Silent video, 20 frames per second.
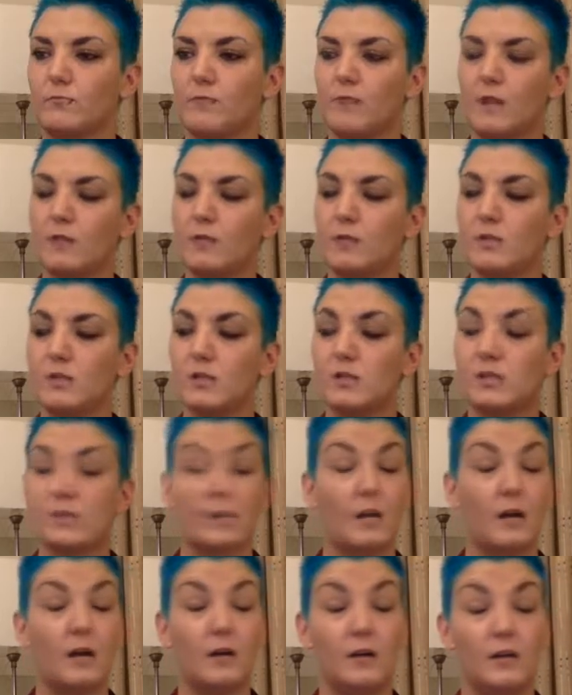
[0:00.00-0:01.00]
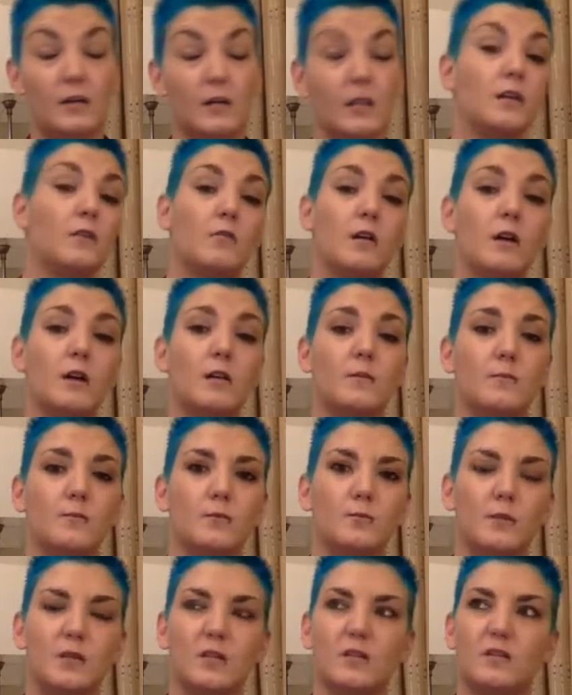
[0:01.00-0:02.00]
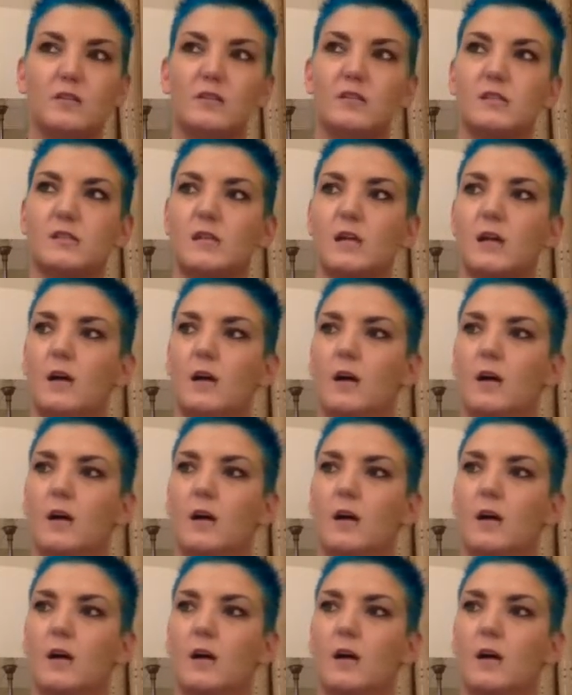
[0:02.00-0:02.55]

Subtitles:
it was just incredible because,